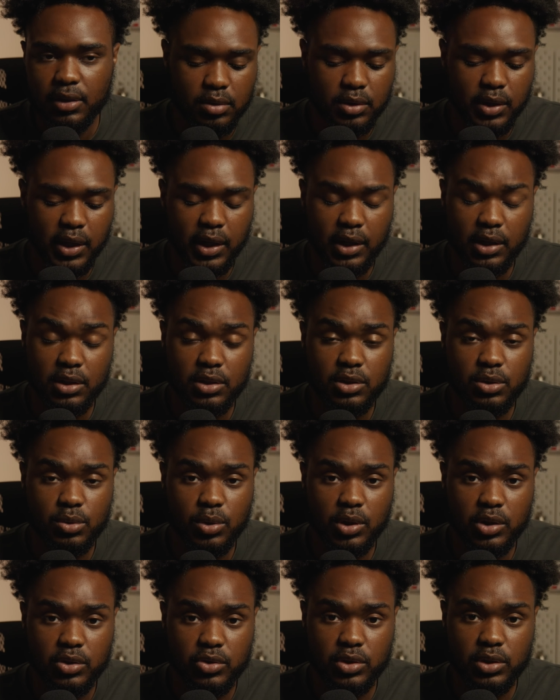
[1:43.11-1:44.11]
The
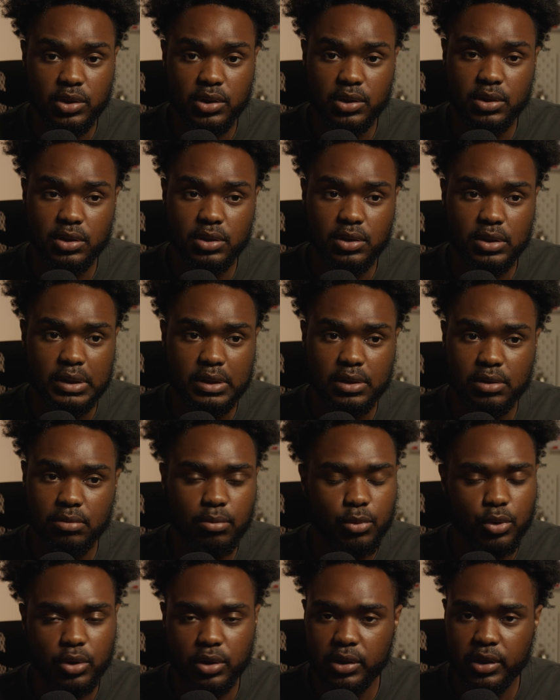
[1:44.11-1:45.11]
AD200 is
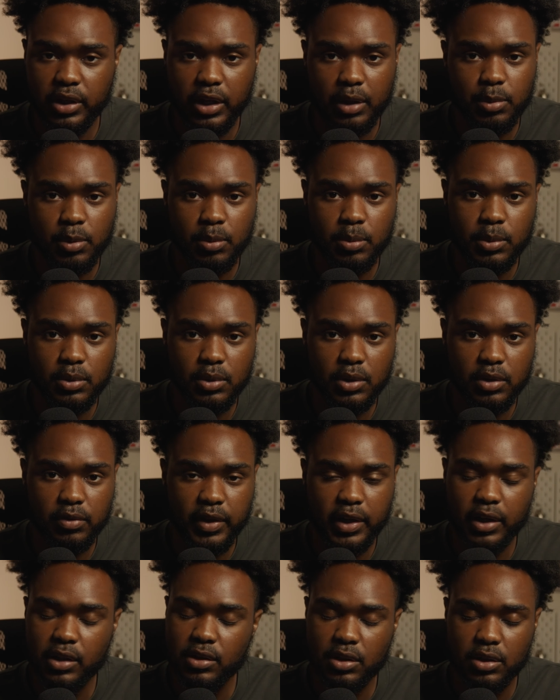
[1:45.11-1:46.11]
more than capable of
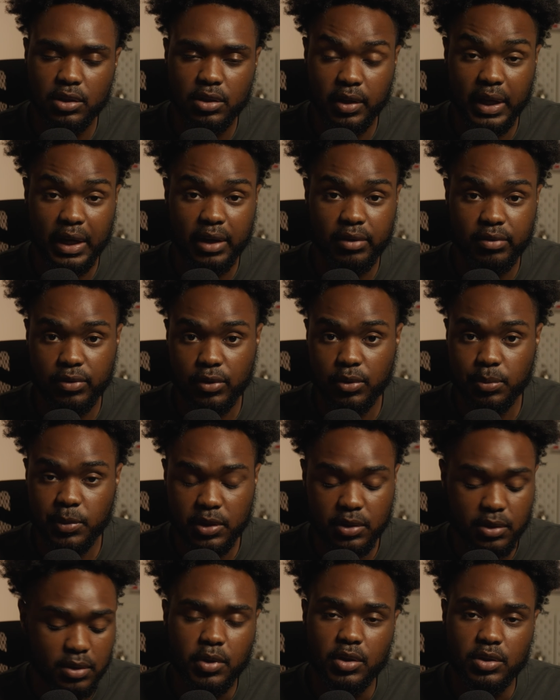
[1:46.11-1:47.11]
handling that for
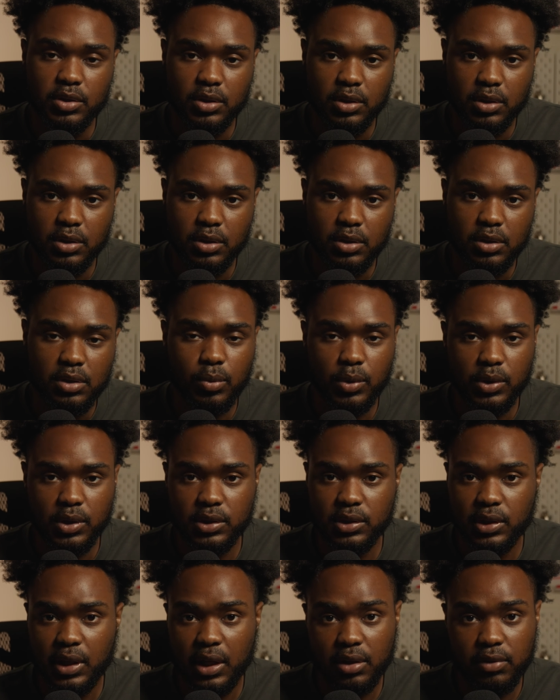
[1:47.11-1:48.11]
me personally with the
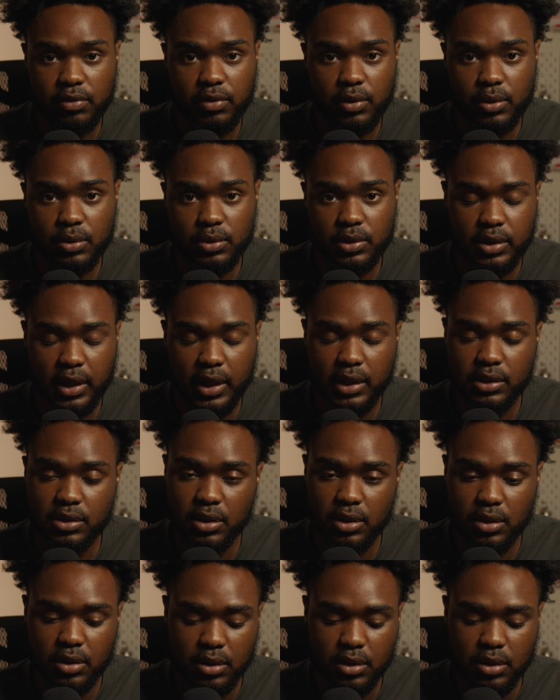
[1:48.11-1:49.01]
style of photos that I take.